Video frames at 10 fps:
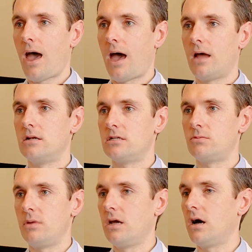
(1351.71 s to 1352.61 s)
And
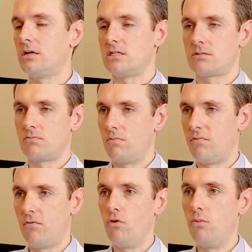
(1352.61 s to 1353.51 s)
because
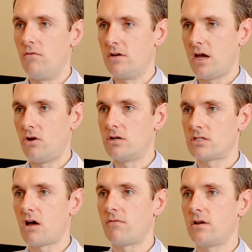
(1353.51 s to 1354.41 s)
food moving down your
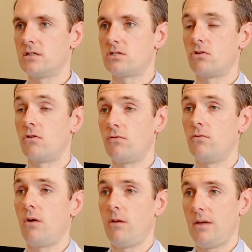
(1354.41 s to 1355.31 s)
esophagus or your
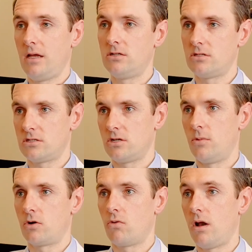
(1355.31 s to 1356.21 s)
food pipe into the
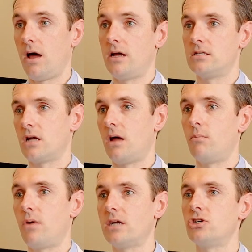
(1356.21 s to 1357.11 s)
stomach relies
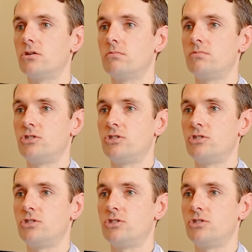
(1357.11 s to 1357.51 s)
on pressure